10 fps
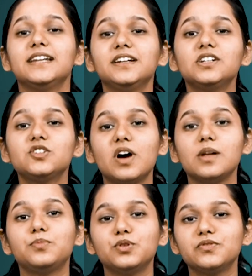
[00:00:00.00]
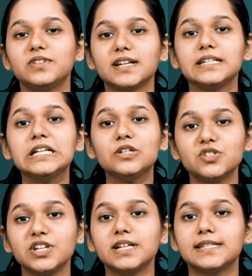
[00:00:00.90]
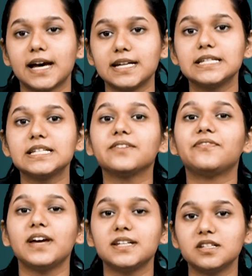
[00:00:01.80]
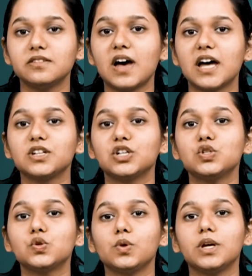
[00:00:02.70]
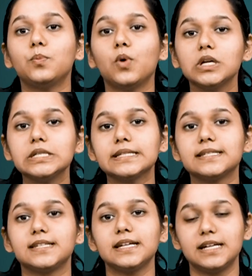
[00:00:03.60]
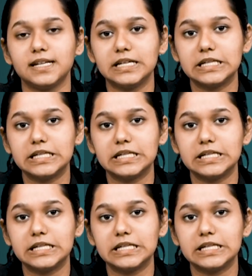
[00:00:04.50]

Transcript: Clinical trial proves that ketogenic diet is effective at controlling polycystic kidney